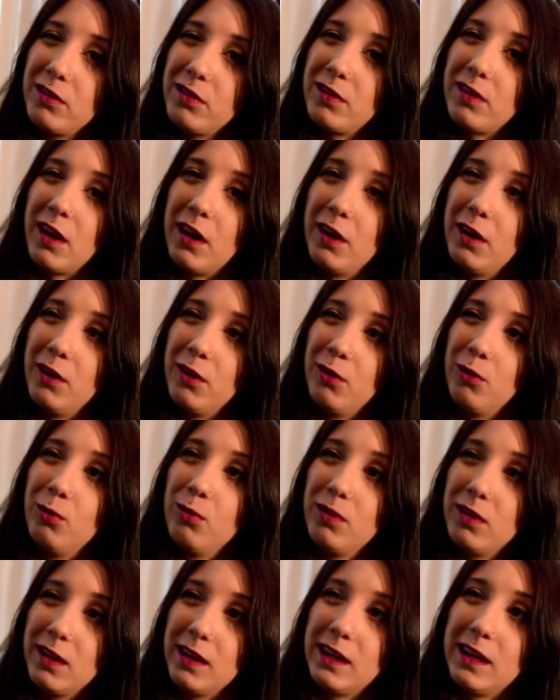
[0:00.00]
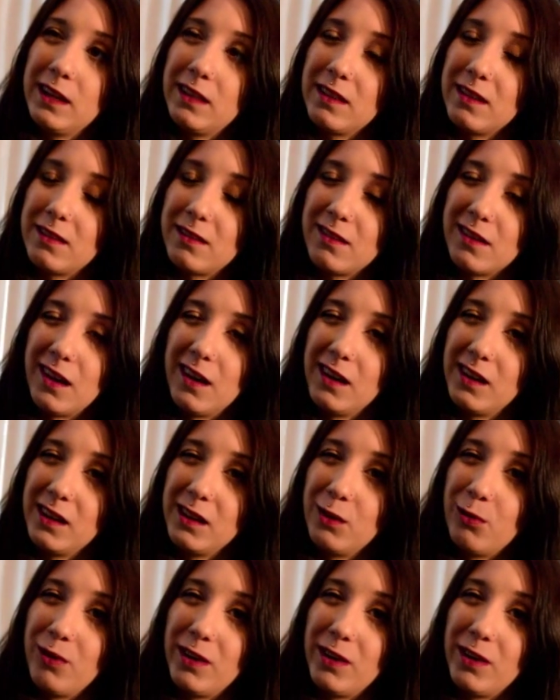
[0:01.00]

so, like, that's not gonna